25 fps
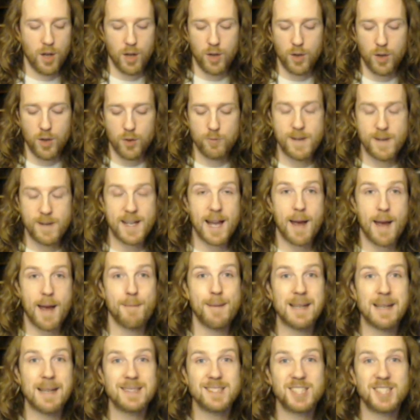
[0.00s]
reading out
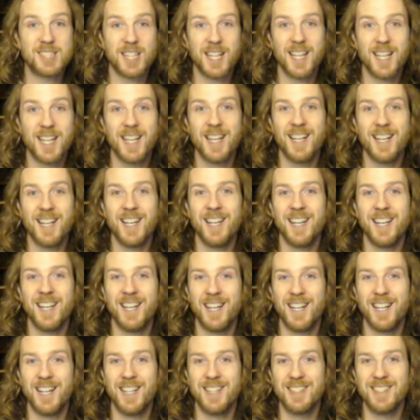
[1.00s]

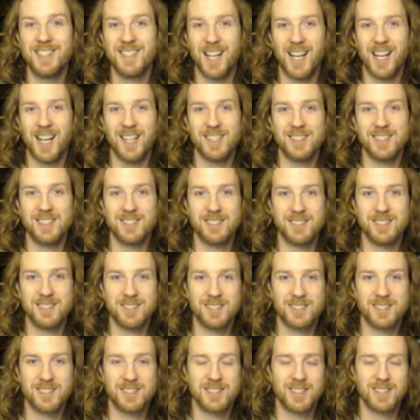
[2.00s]
messages
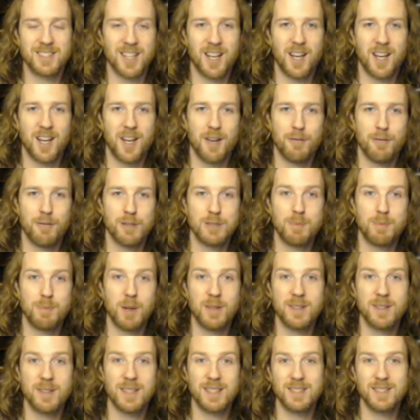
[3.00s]
and
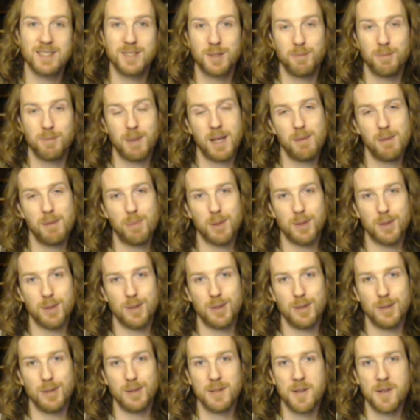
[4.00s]
responding to
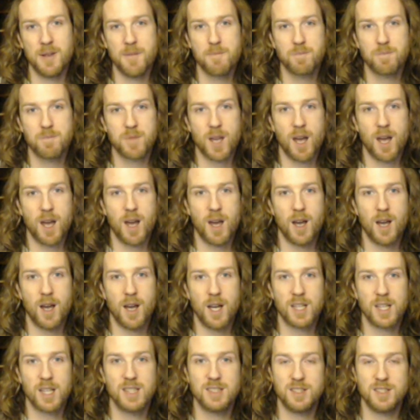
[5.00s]
people.
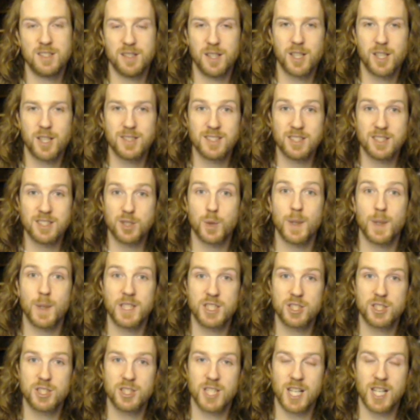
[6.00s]
Because it's a
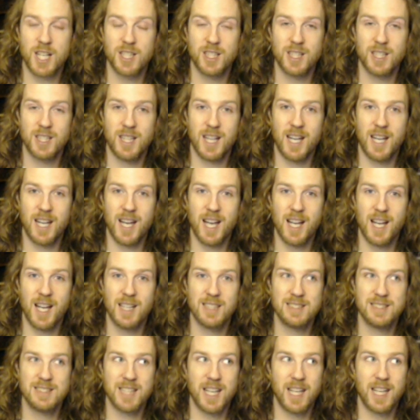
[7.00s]
Twitch channel, it
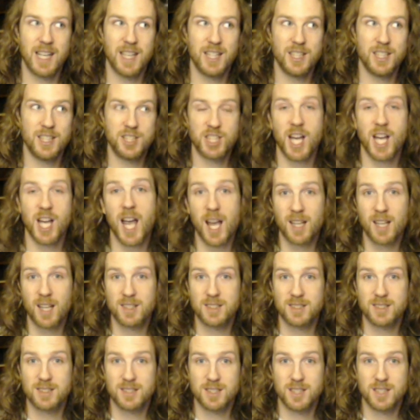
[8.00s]
has a
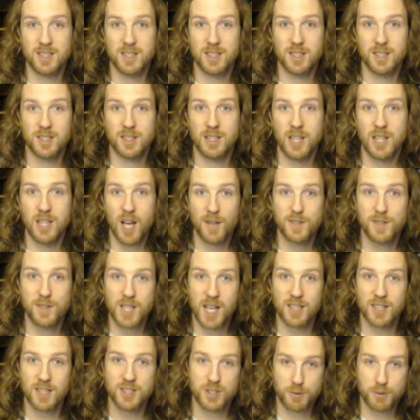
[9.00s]
live
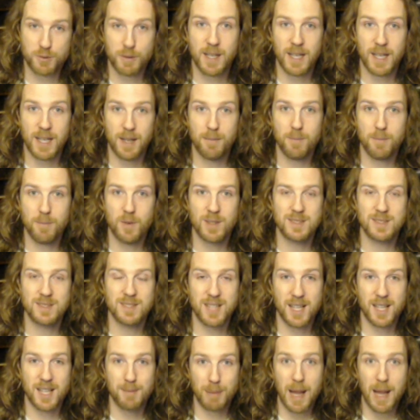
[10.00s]
chat stream whilst
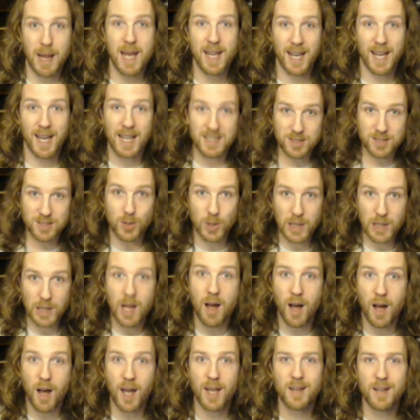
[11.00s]
they're playing it. It's all
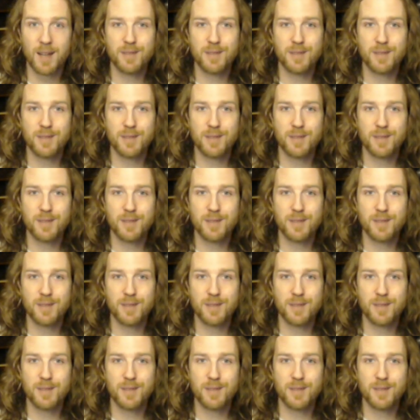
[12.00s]
live,